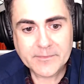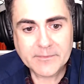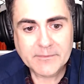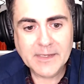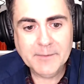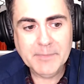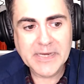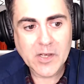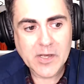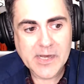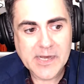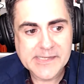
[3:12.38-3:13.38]

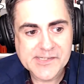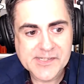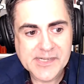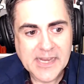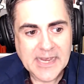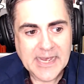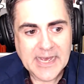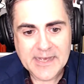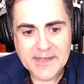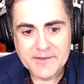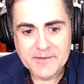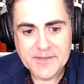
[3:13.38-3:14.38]
because
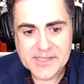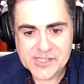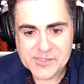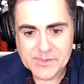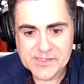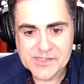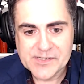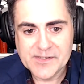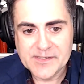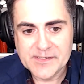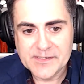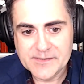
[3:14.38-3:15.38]
this was
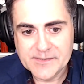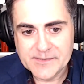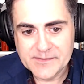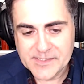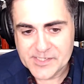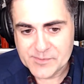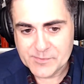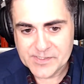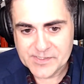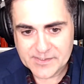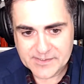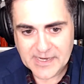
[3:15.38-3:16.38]

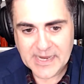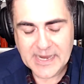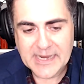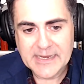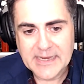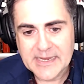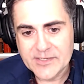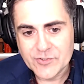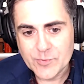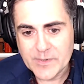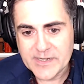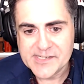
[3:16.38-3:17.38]
the day in
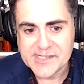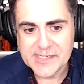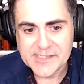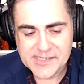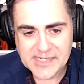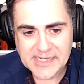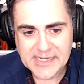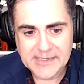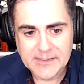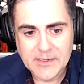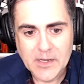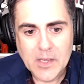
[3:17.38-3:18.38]

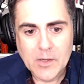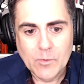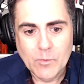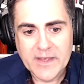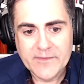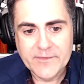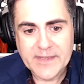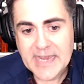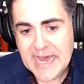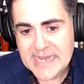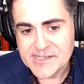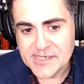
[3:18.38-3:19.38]
2016 when the
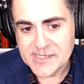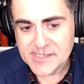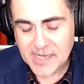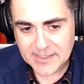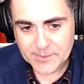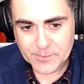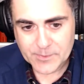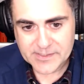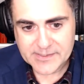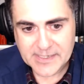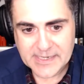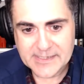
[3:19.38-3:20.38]
Access
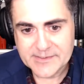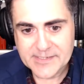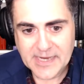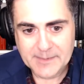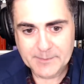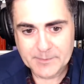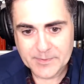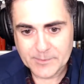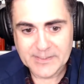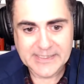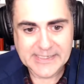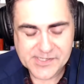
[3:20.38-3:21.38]
Hollywood tape
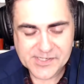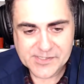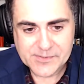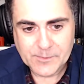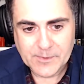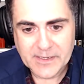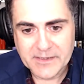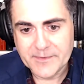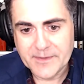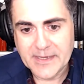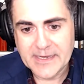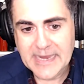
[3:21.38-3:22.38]
released with
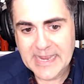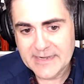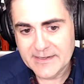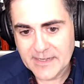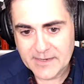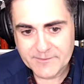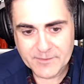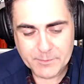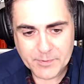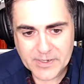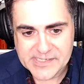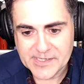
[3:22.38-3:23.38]
a candidate for
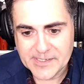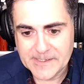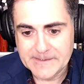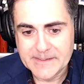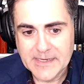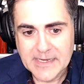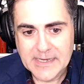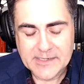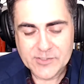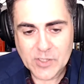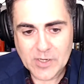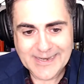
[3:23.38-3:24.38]
president
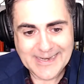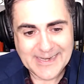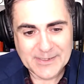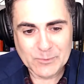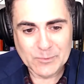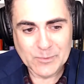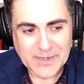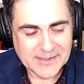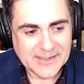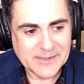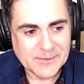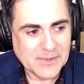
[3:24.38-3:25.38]
talking in
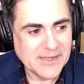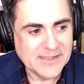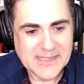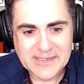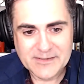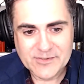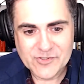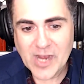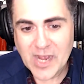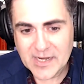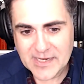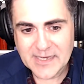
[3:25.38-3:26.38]
really, really
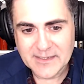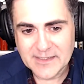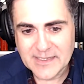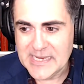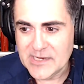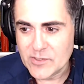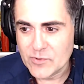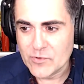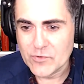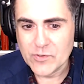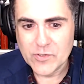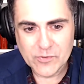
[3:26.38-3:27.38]
shockingly
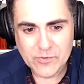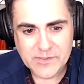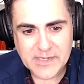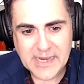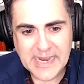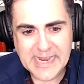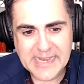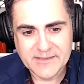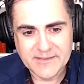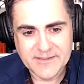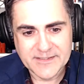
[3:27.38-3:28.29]
crude and